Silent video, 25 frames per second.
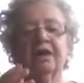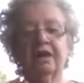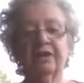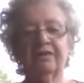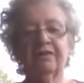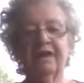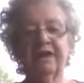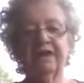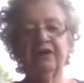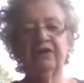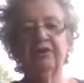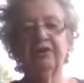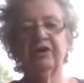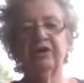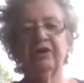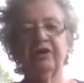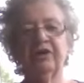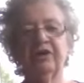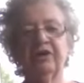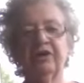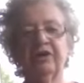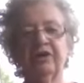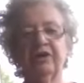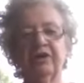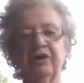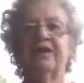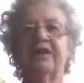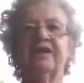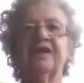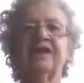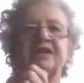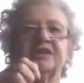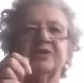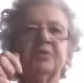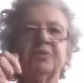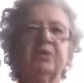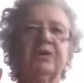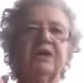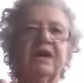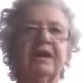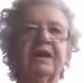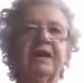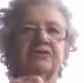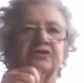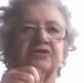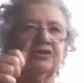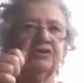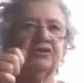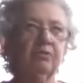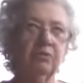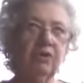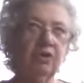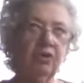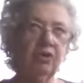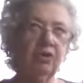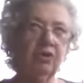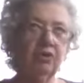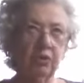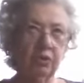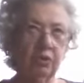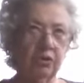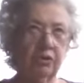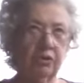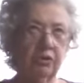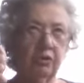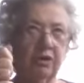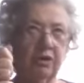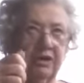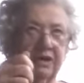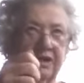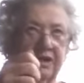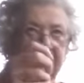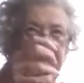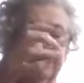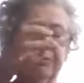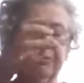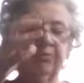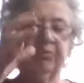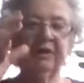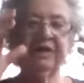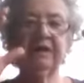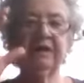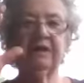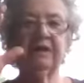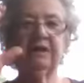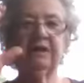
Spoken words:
then you get, I think it's pronounced Mueller, and it's a big